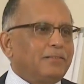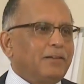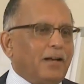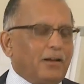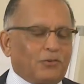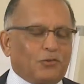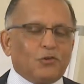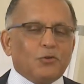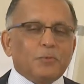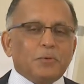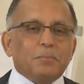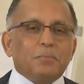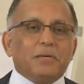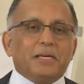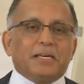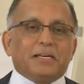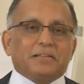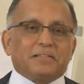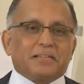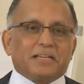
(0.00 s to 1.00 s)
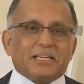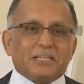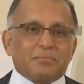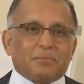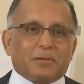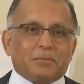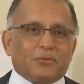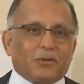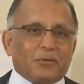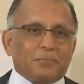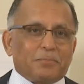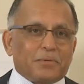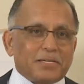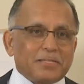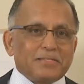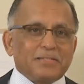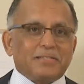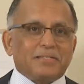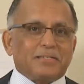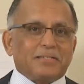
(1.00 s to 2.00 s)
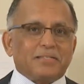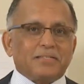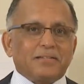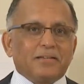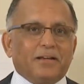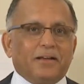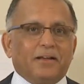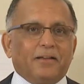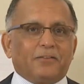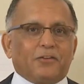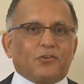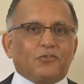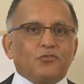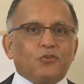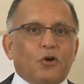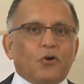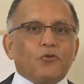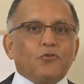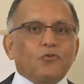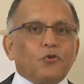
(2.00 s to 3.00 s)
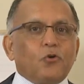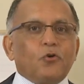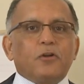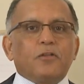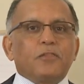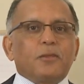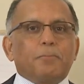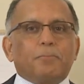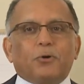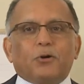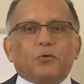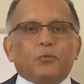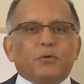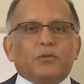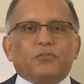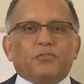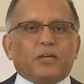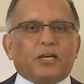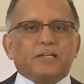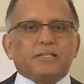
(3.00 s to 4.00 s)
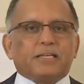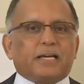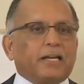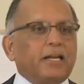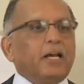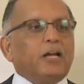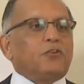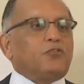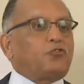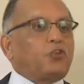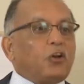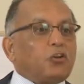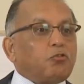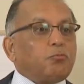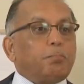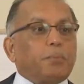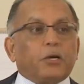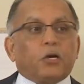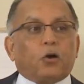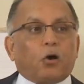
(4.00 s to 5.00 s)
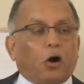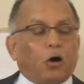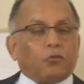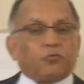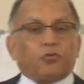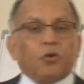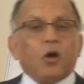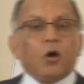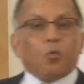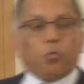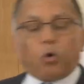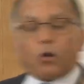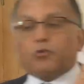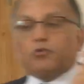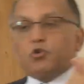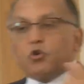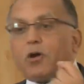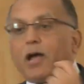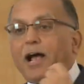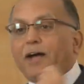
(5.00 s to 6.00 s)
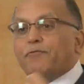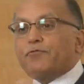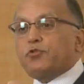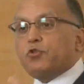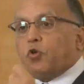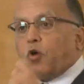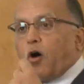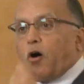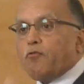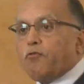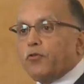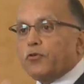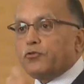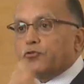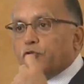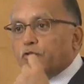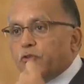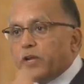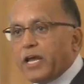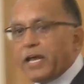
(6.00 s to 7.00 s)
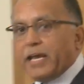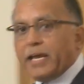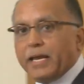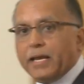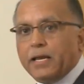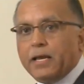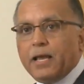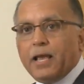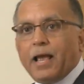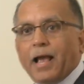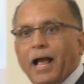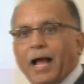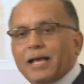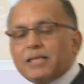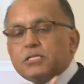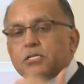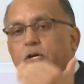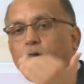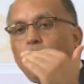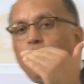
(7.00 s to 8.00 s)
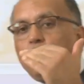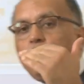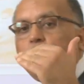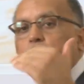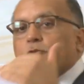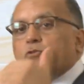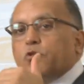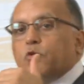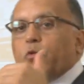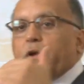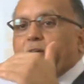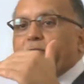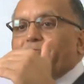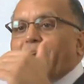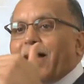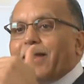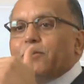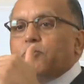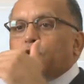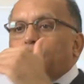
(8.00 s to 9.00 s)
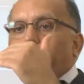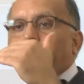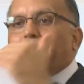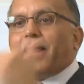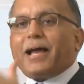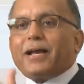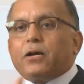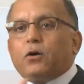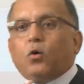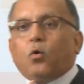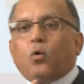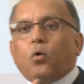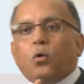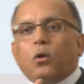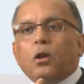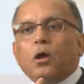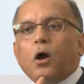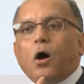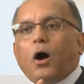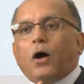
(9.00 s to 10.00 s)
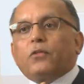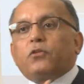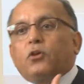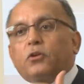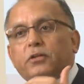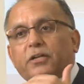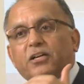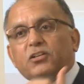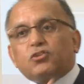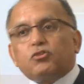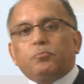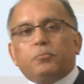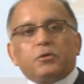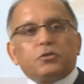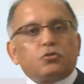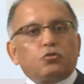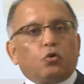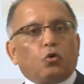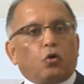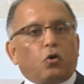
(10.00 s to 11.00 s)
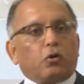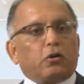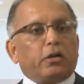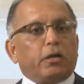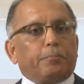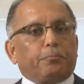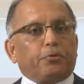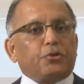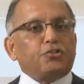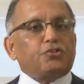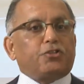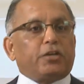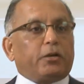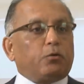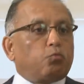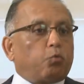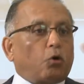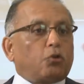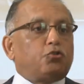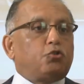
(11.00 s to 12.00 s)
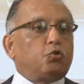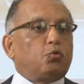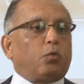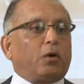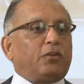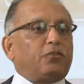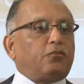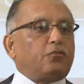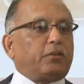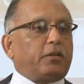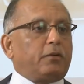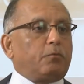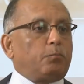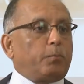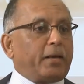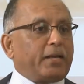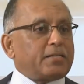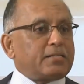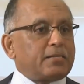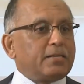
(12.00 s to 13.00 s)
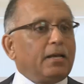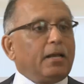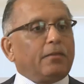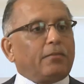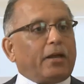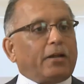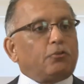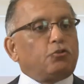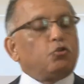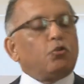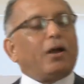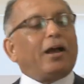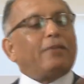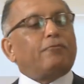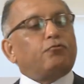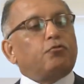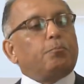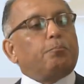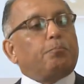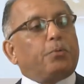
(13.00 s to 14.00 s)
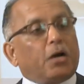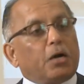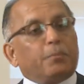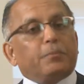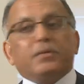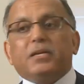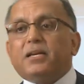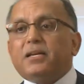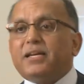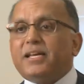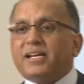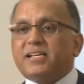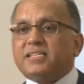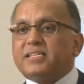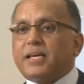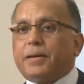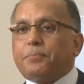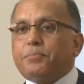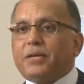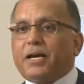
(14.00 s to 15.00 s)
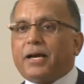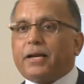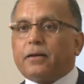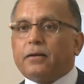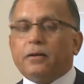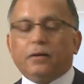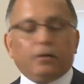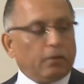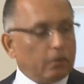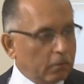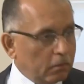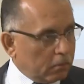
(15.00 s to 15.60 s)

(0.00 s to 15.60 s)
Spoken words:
As human beings, yes, but not businesses. There's no rule in the book which says that just because what you have to offer today has gone into a value black hole, or the customers no longer appreciate what you once did best, that you have to permanently accept that.